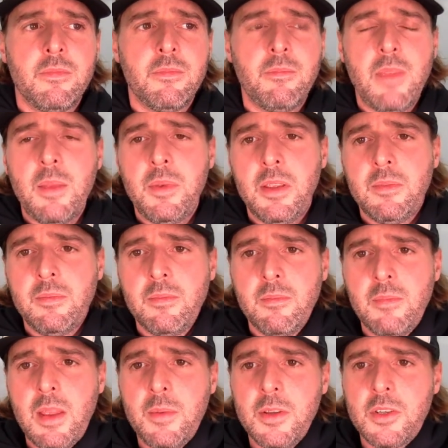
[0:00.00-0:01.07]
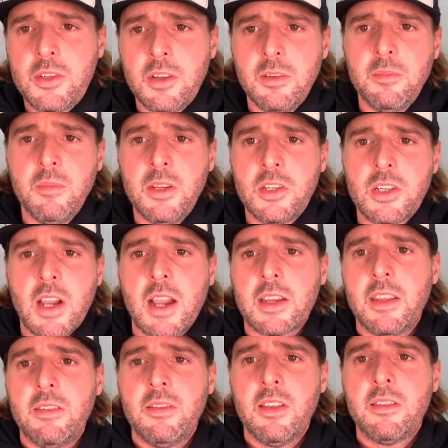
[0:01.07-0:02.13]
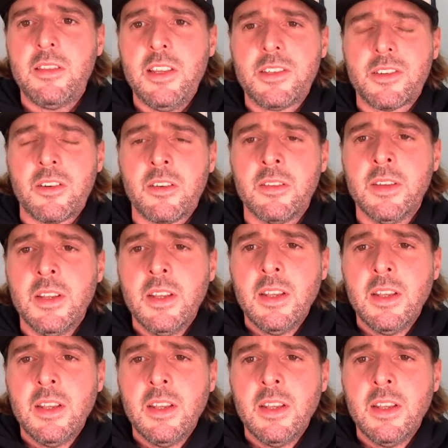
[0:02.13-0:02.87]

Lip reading: Maybe it shouldn't be shocking that these are